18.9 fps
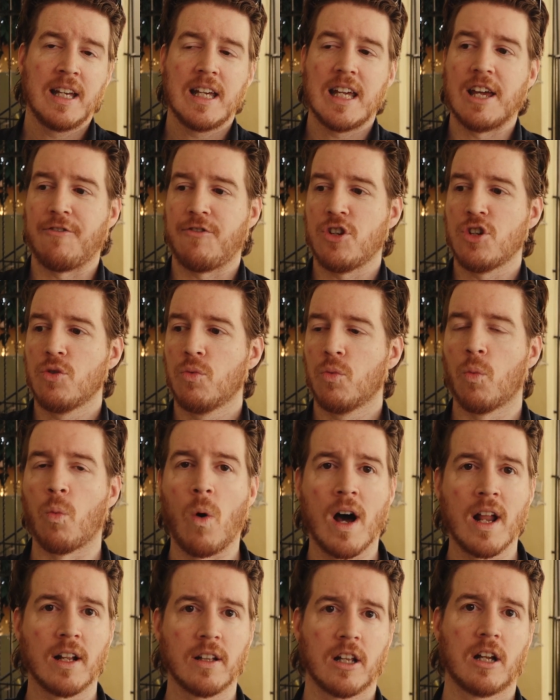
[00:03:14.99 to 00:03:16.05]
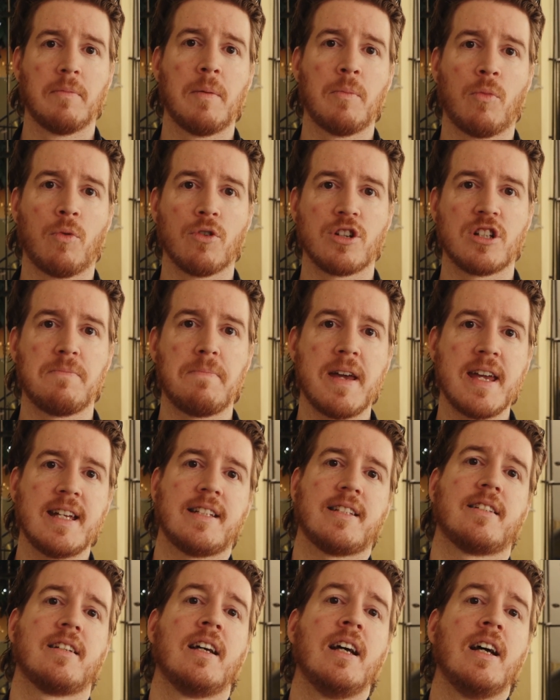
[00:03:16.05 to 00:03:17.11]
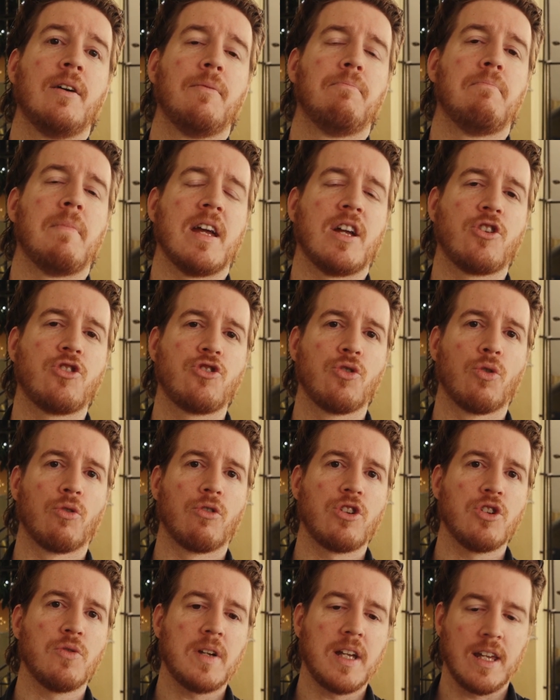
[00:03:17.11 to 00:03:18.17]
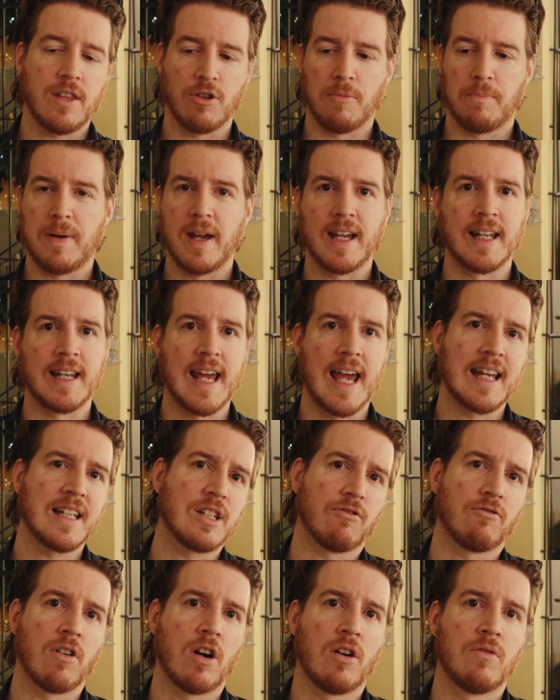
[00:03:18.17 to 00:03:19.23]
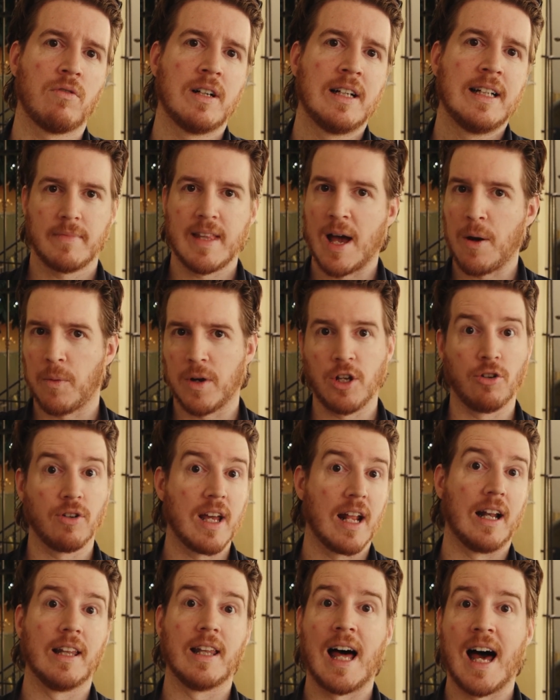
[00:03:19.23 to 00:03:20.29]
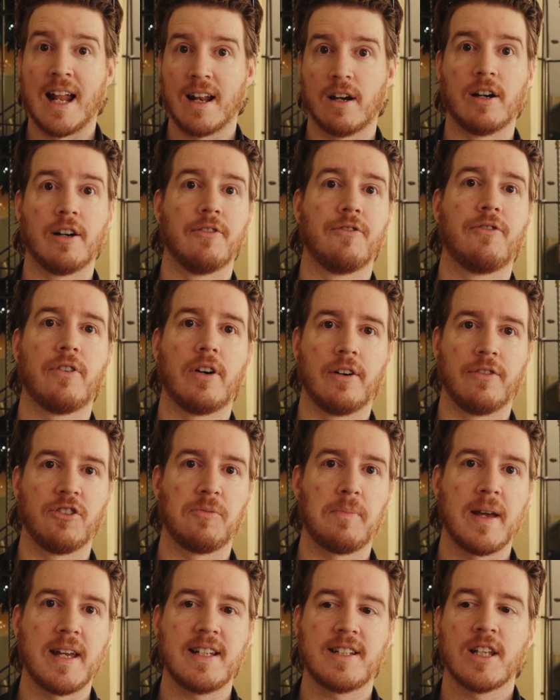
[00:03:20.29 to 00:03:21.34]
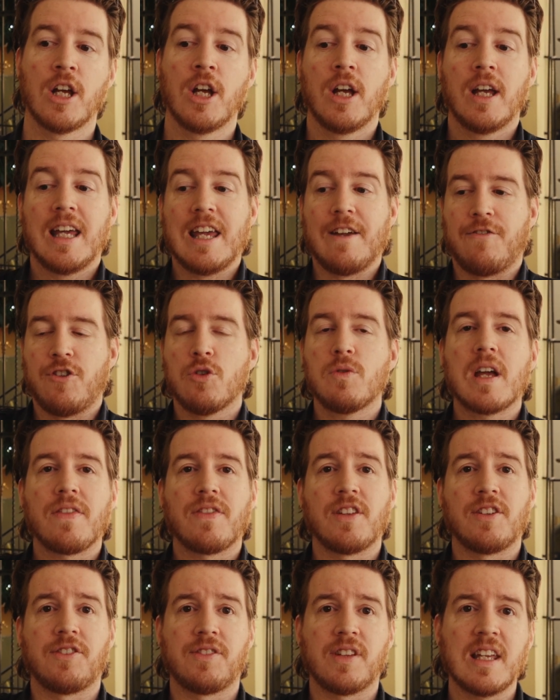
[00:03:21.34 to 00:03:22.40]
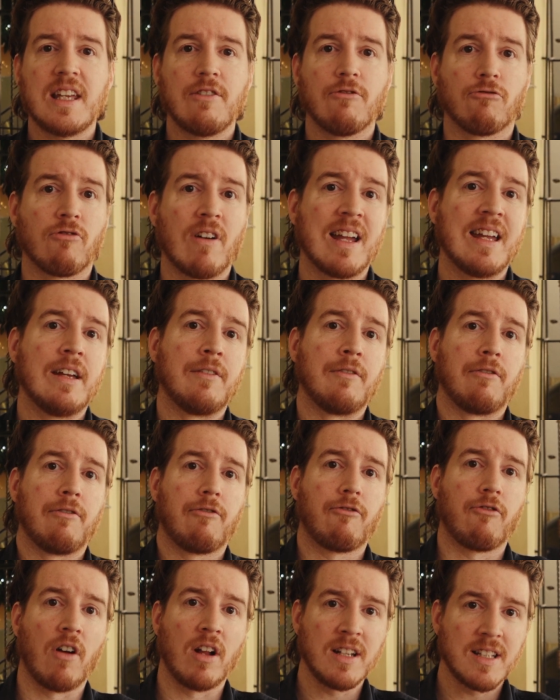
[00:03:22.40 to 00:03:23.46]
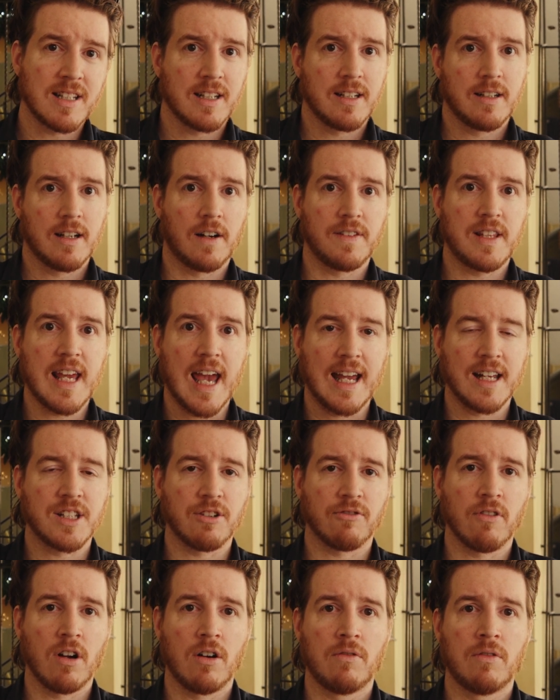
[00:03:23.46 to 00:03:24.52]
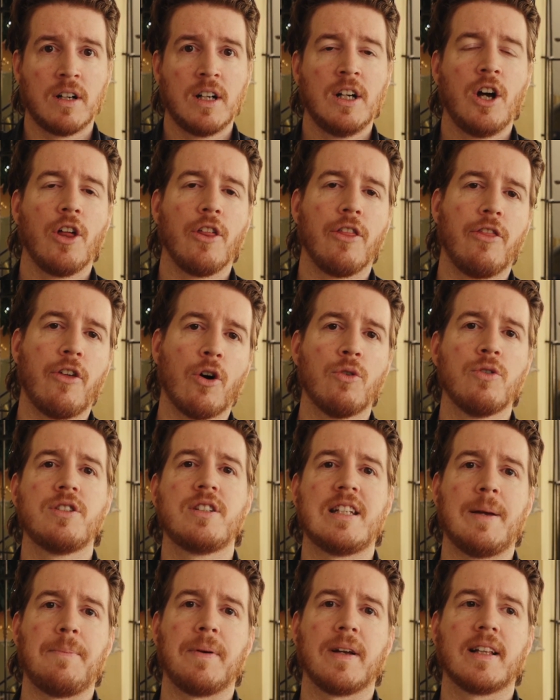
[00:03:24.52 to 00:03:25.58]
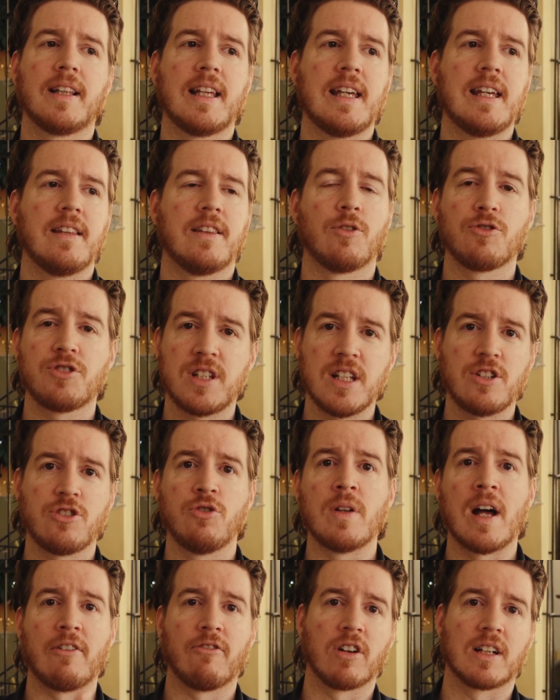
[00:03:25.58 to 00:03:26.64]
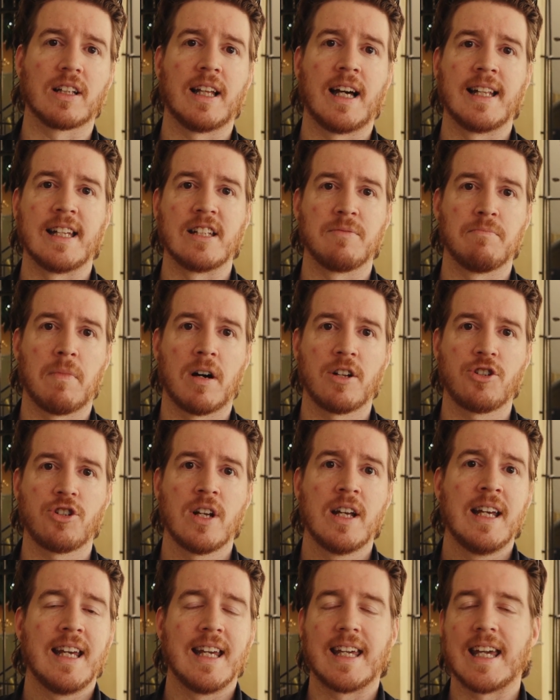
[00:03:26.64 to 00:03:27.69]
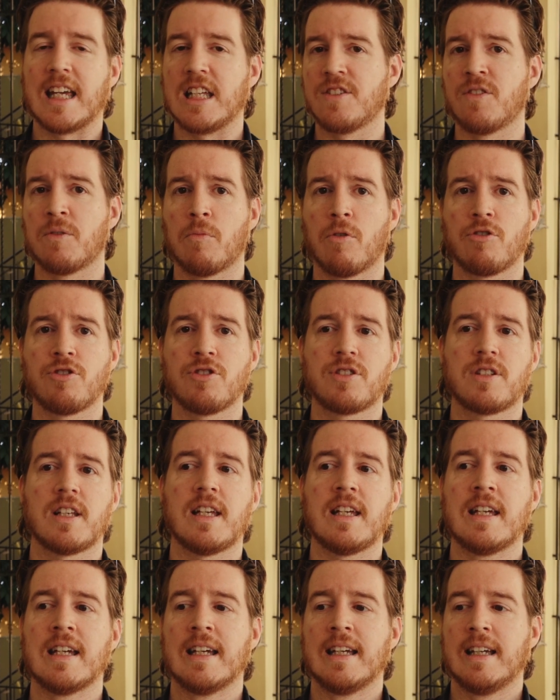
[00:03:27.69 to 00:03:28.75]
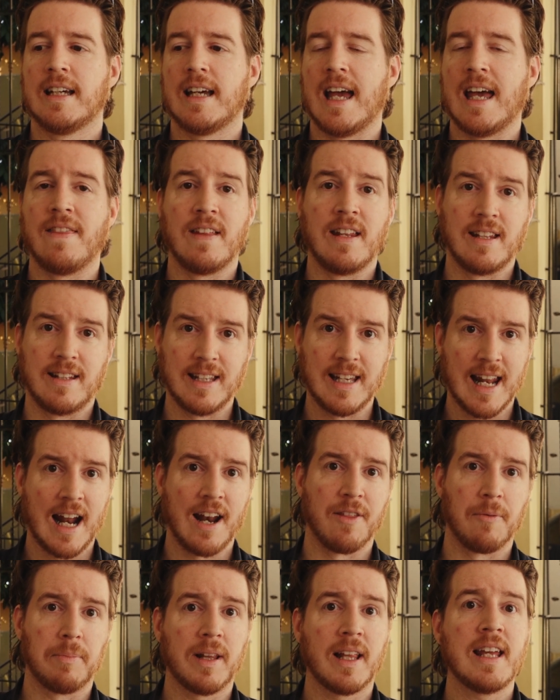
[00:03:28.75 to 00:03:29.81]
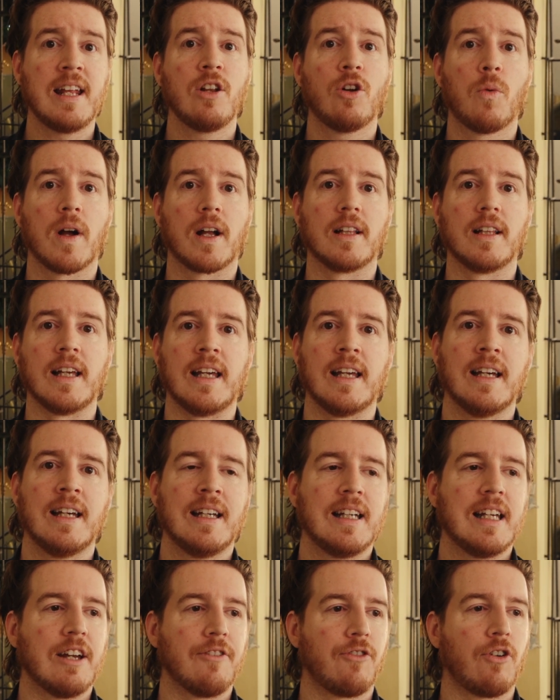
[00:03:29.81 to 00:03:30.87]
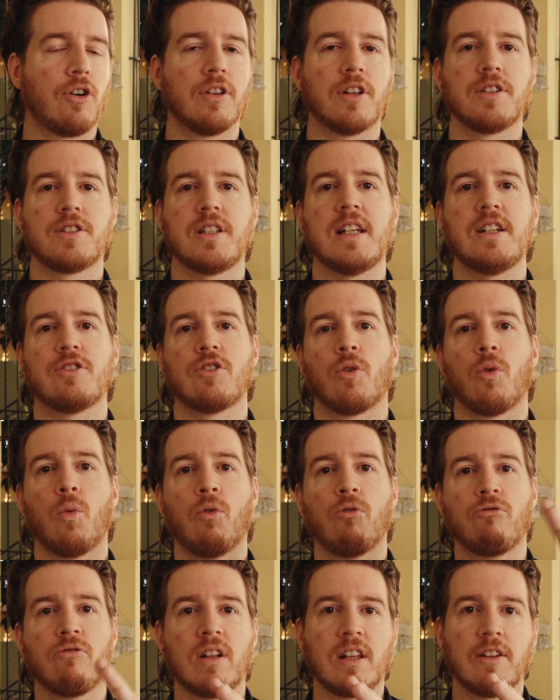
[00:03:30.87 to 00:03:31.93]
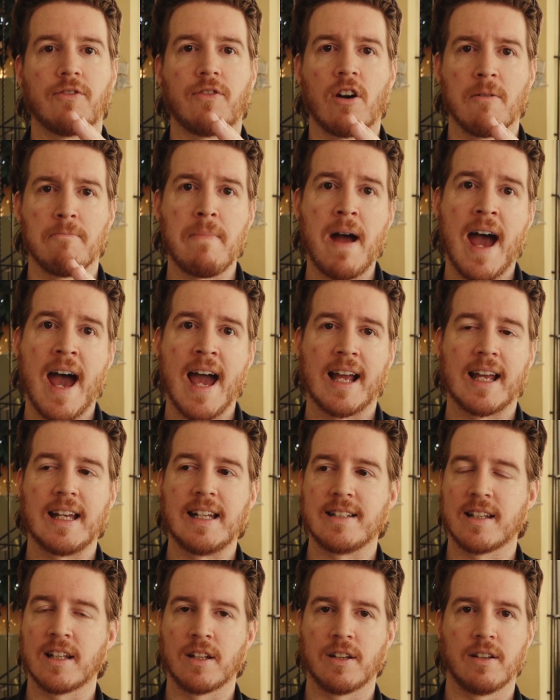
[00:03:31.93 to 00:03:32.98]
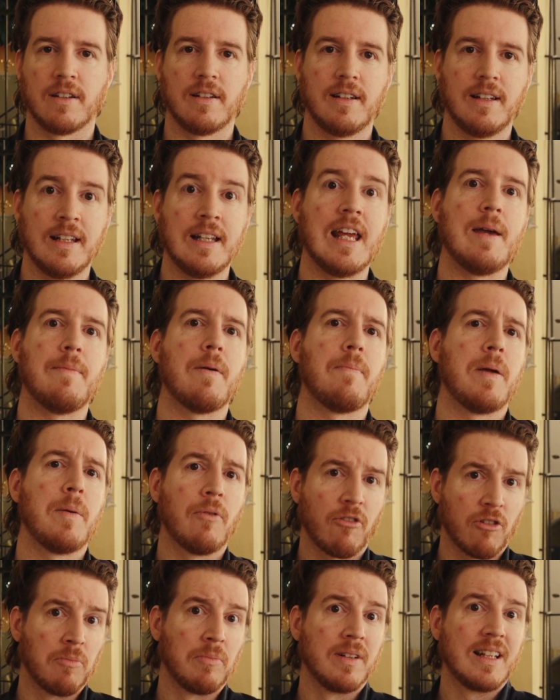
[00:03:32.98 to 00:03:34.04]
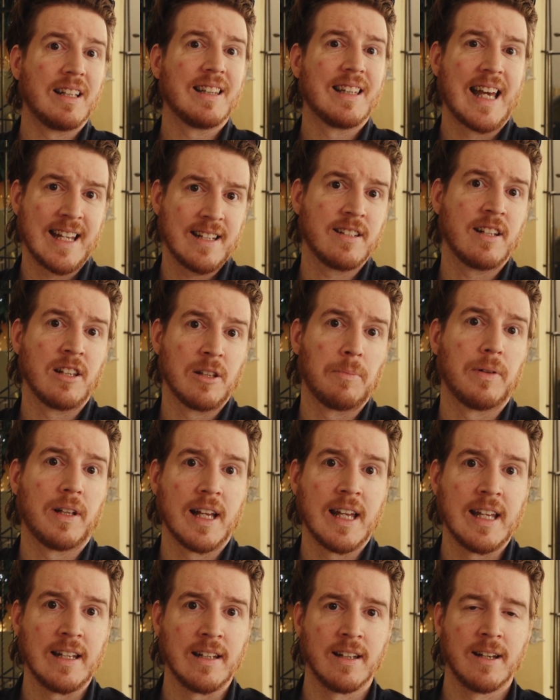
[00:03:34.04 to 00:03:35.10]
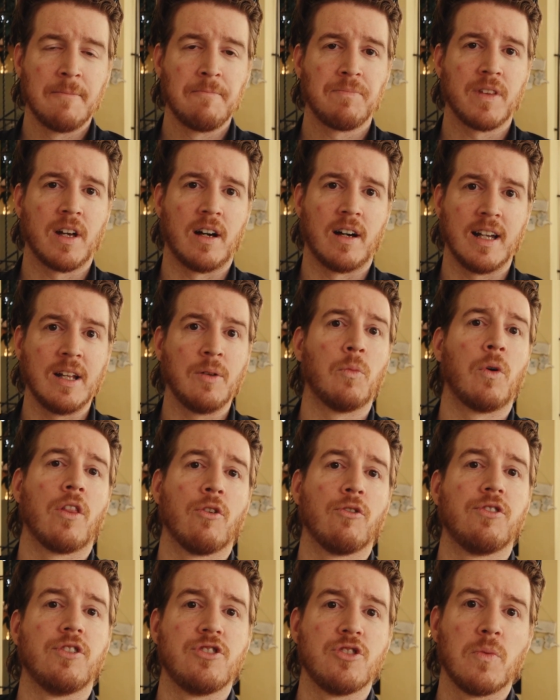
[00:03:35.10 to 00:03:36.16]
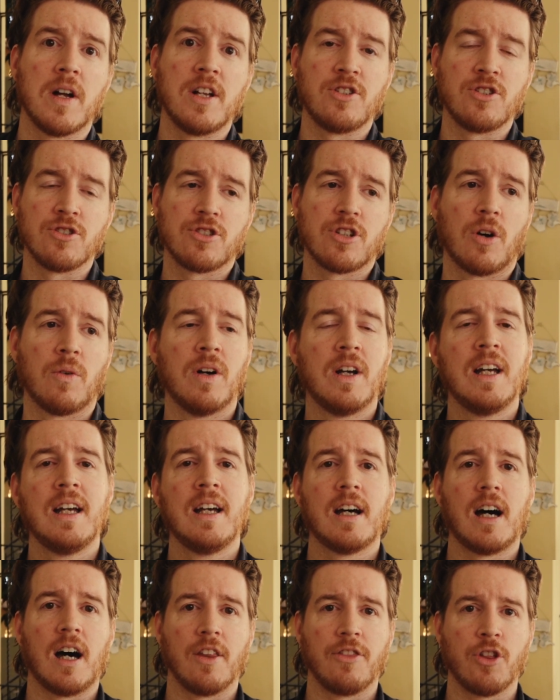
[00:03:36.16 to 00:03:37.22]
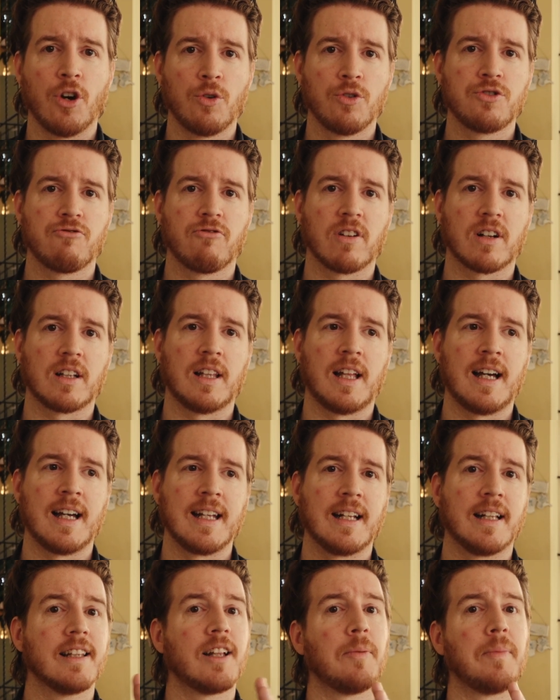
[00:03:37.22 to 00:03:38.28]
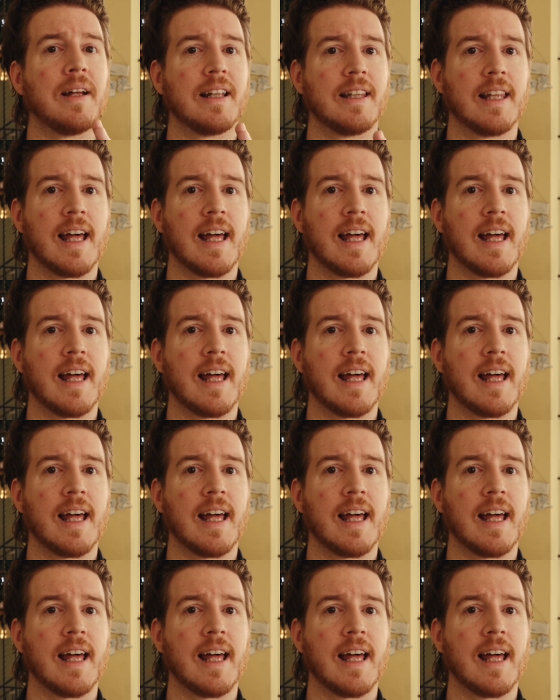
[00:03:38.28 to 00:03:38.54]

If you want a little bit more space, make sure you either pick an exit row, that way you'll get a lot of space. If you get the seat right in front of the exit row, those seats do not recline as much in case of an emergency and they need to get out of the plane quickly. If all the seats are really far back, it's going to inhibit people from exiting the plane in one of those situations. So those recline a little bit